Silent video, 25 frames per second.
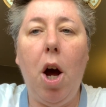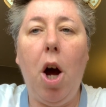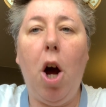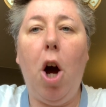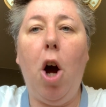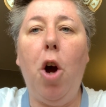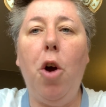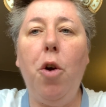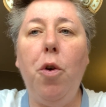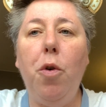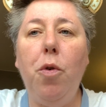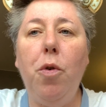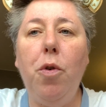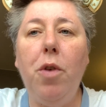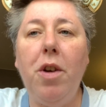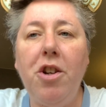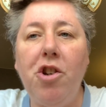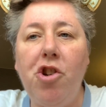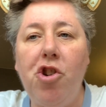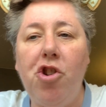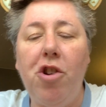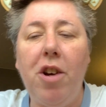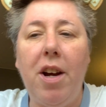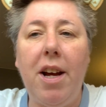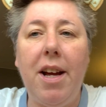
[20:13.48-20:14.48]
own
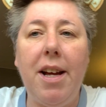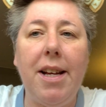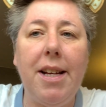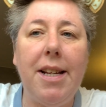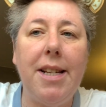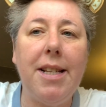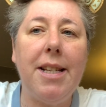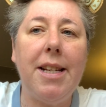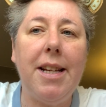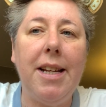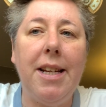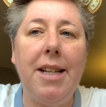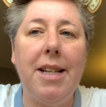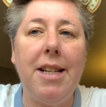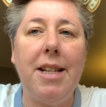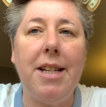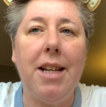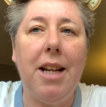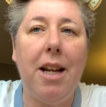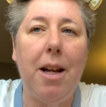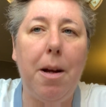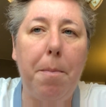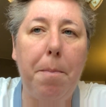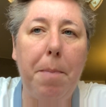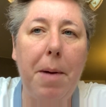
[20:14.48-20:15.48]
shares in
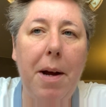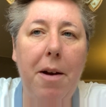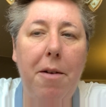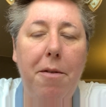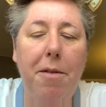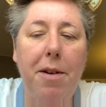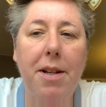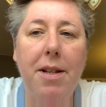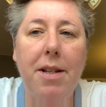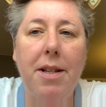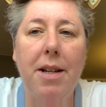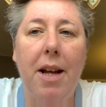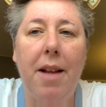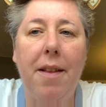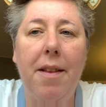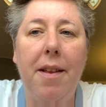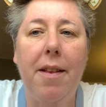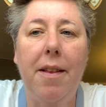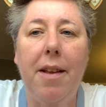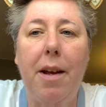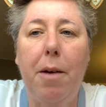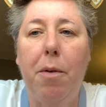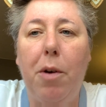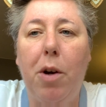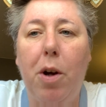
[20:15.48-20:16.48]
Disneyland Paris and
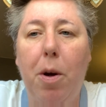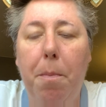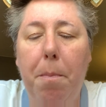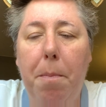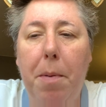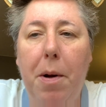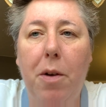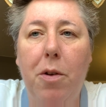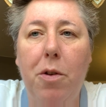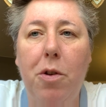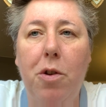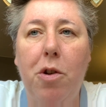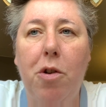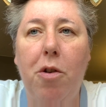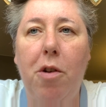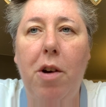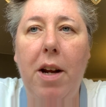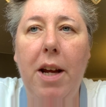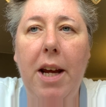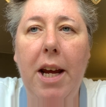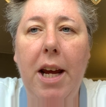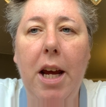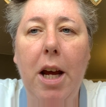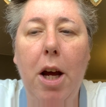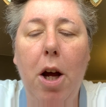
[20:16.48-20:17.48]
then they were
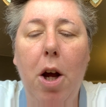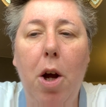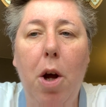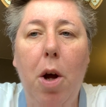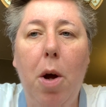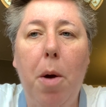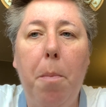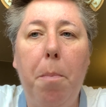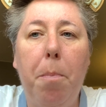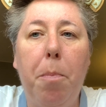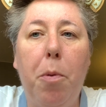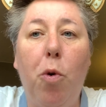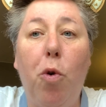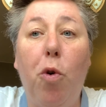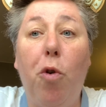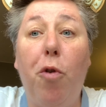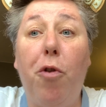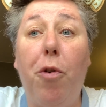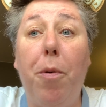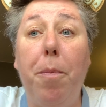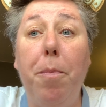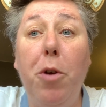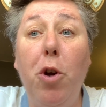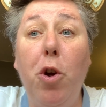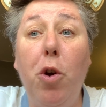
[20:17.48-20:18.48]
compulsorily bought
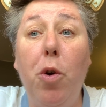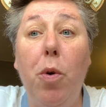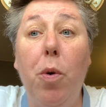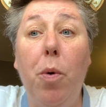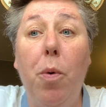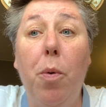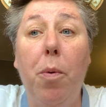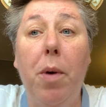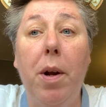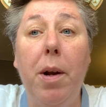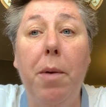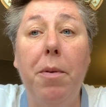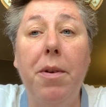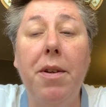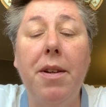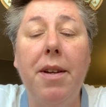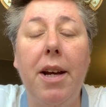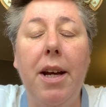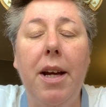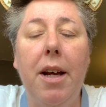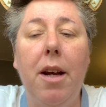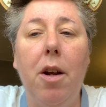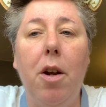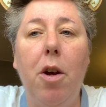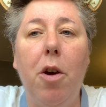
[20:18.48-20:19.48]
from you when it was
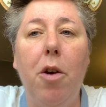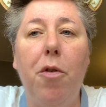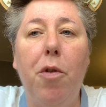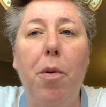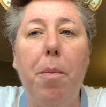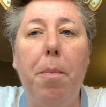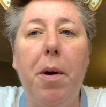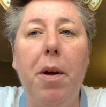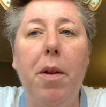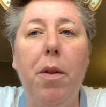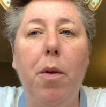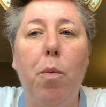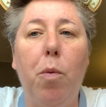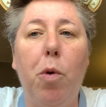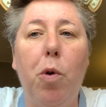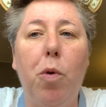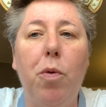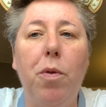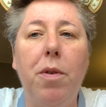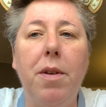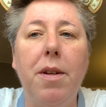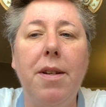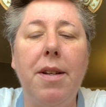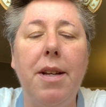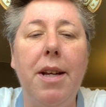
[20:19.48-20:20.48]
taken over by the
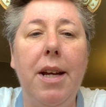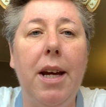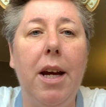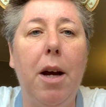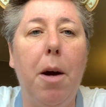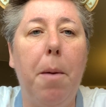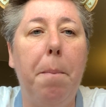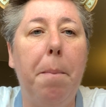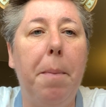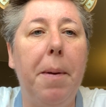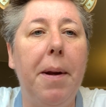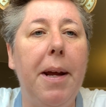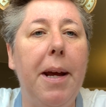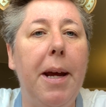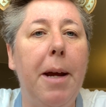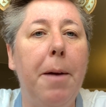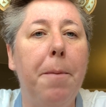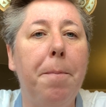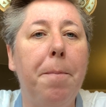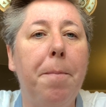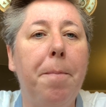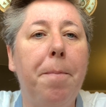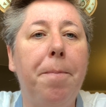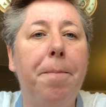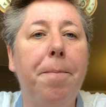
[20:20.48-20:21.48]
Walt Disney Company.
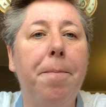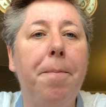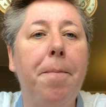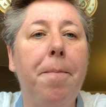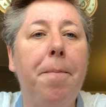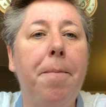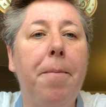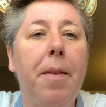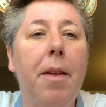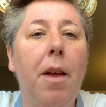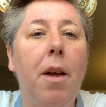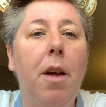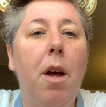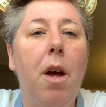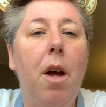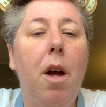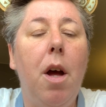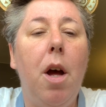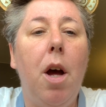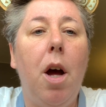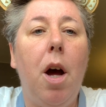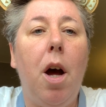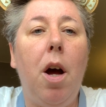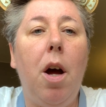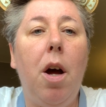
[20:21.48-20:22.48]

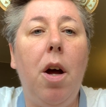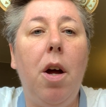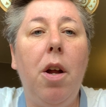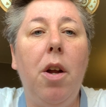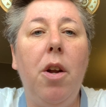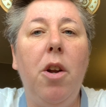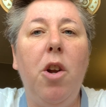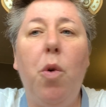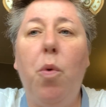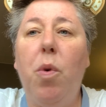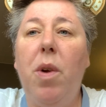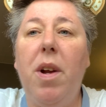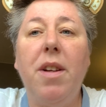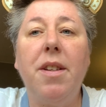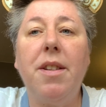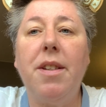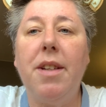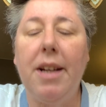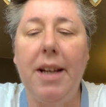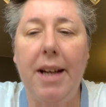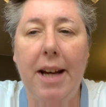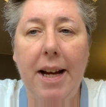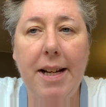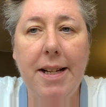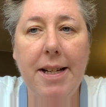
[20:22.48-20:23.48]
No one else
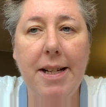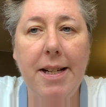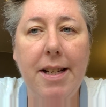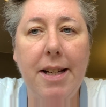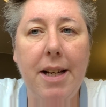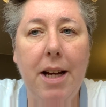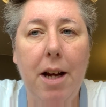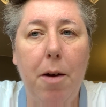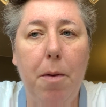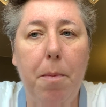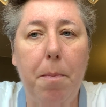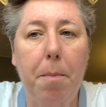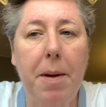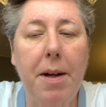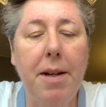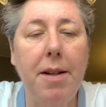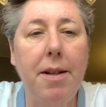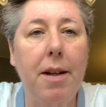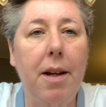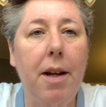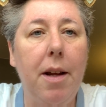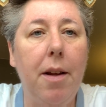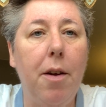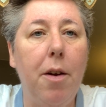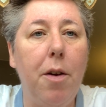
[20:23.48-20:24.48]
can get a discount.
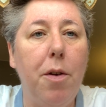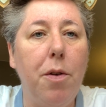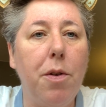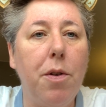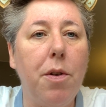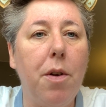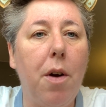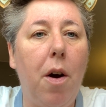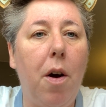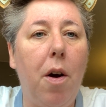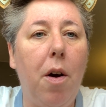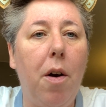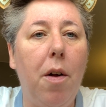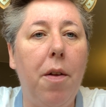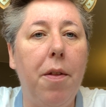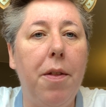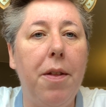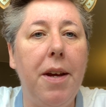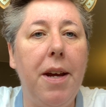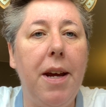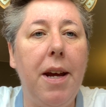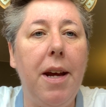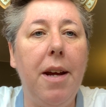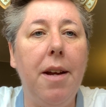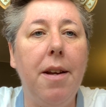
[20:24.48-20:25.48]
Basically, those are
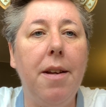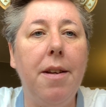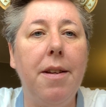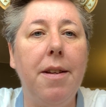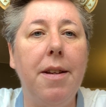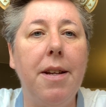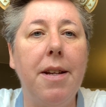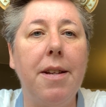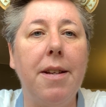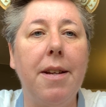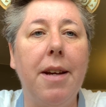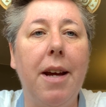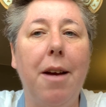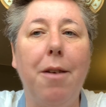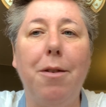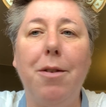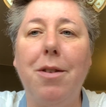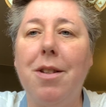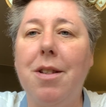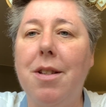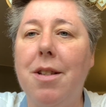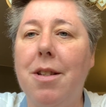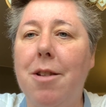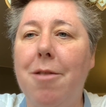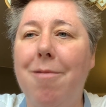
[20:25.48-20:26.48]
the
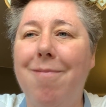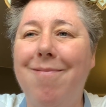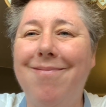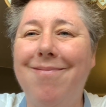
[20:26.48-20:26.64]
discounts.